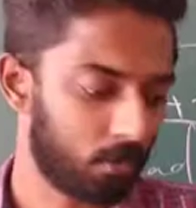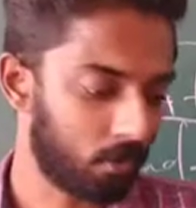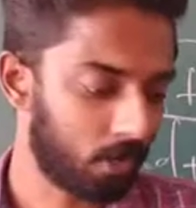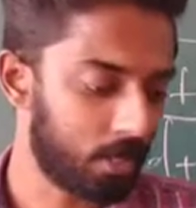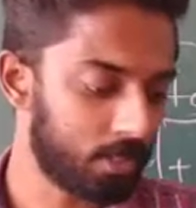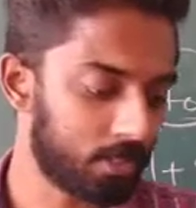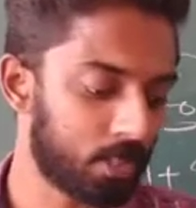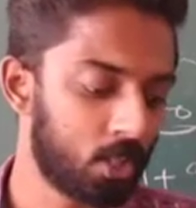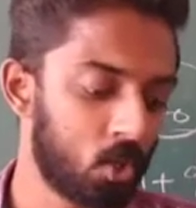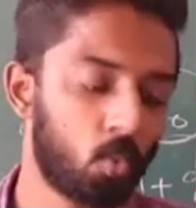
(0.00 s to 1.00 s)
or else
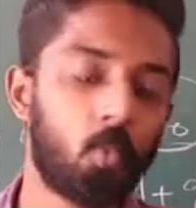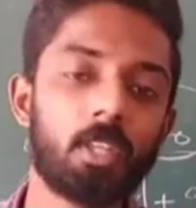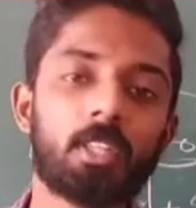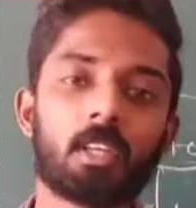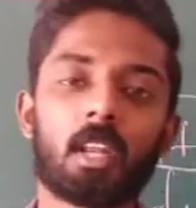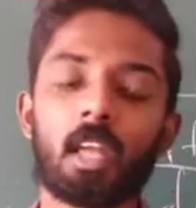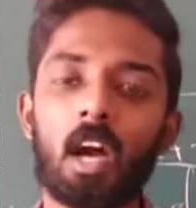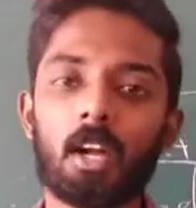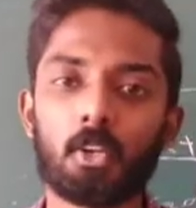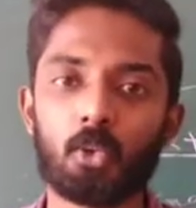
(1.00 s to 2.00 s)
with
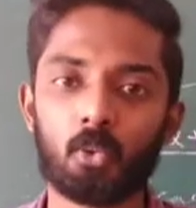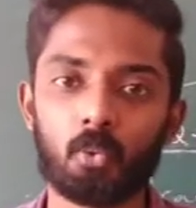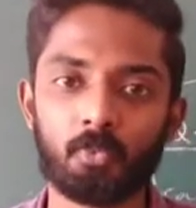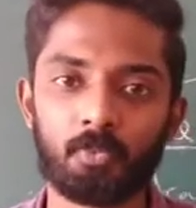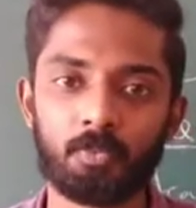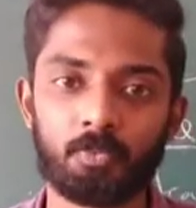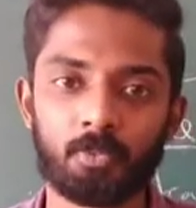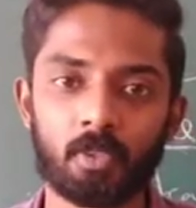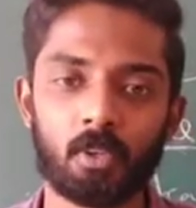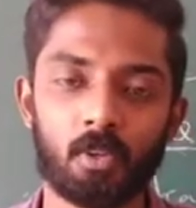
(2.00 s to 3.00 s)
regard to,
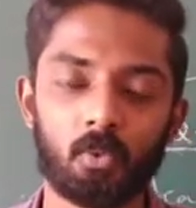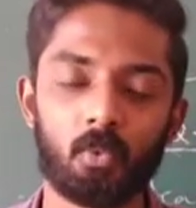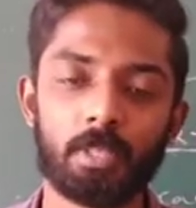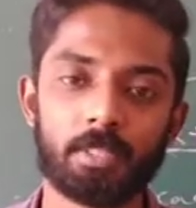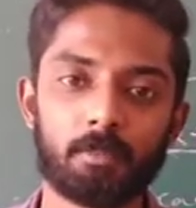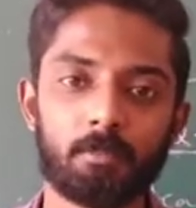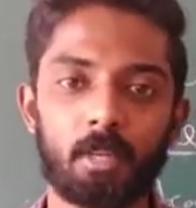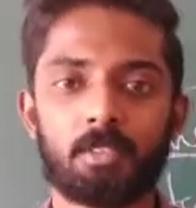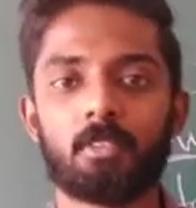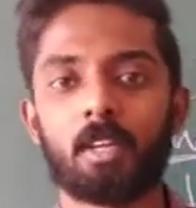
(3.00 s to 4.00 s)
with
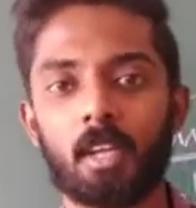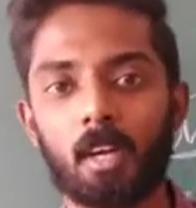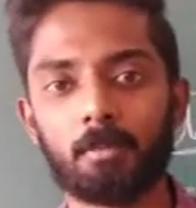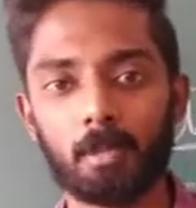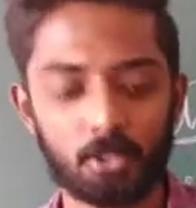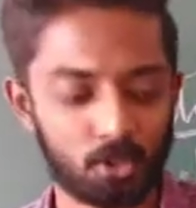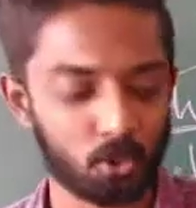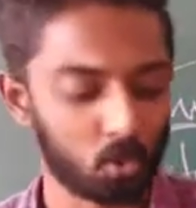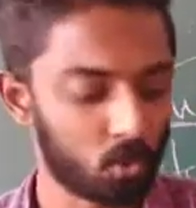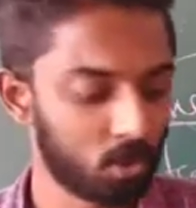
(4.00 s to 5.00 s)
plus regard plus
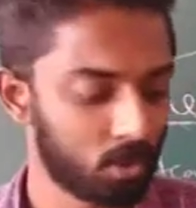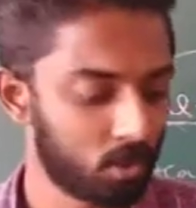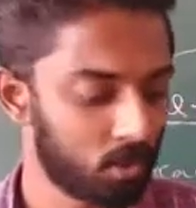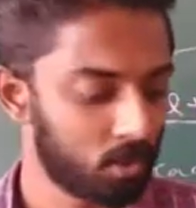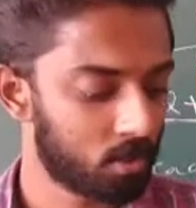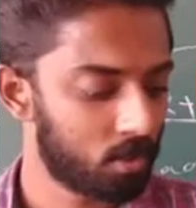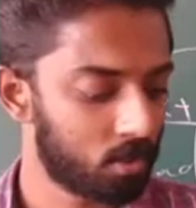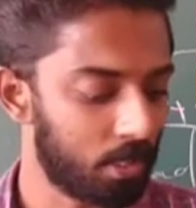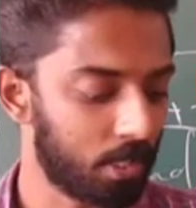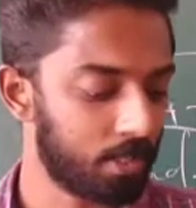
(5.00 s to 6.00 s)
to,
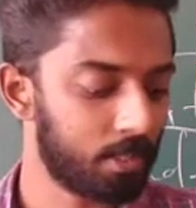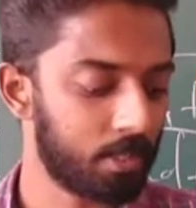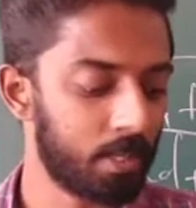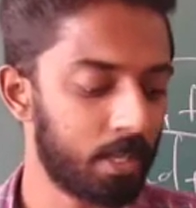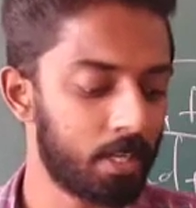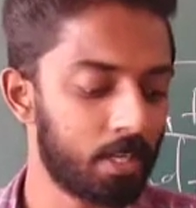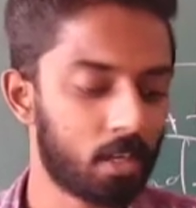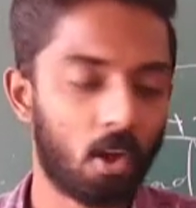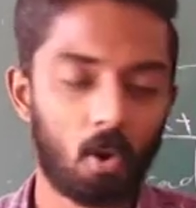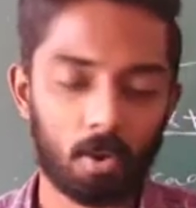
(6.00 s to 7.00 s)
then in
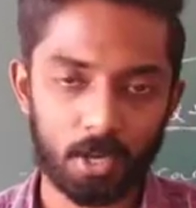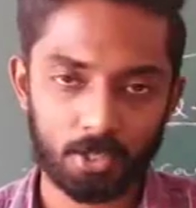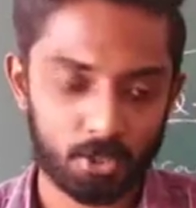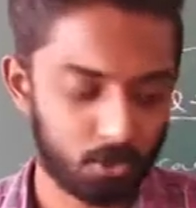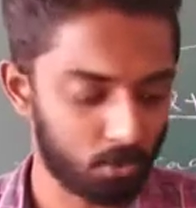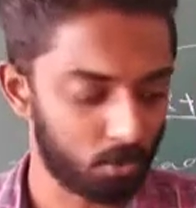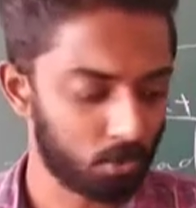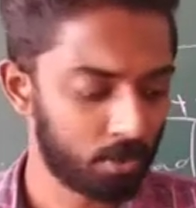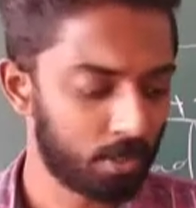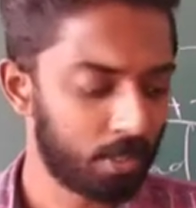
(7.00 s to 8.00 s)
accordance to,
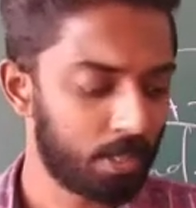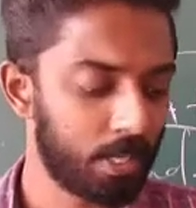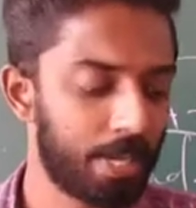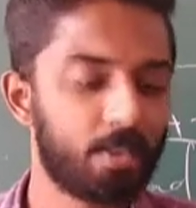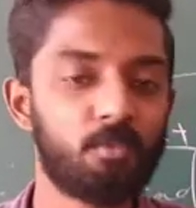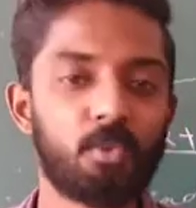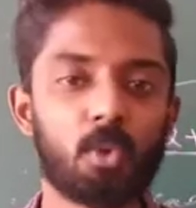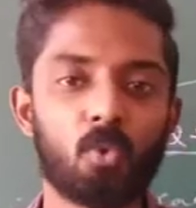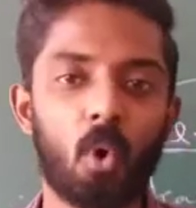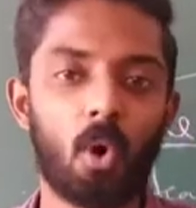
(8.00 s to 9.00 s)
in
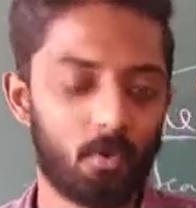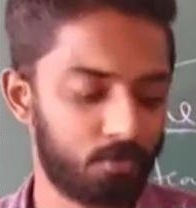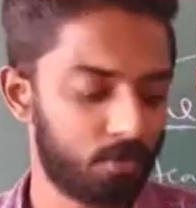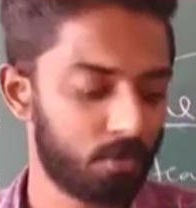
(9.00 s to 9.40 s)
view of,